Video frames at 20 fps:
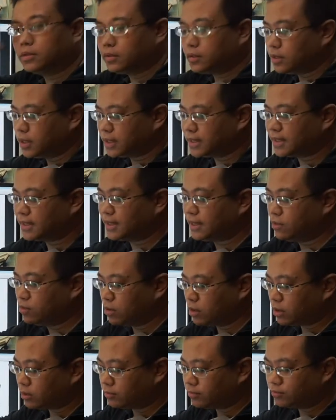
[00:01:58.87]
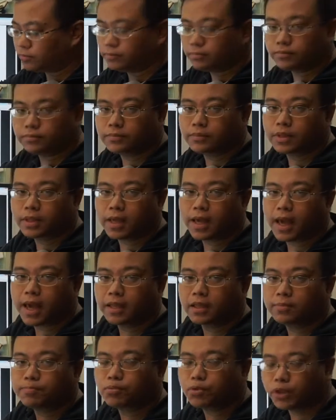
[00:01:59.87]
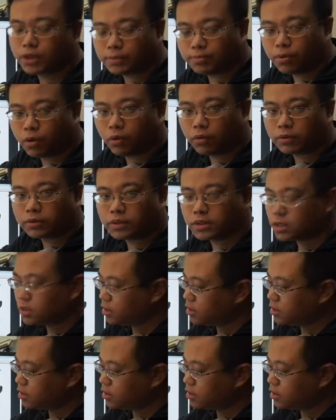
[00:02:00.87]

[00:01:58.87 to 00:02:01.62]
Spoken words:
the serial and the printer port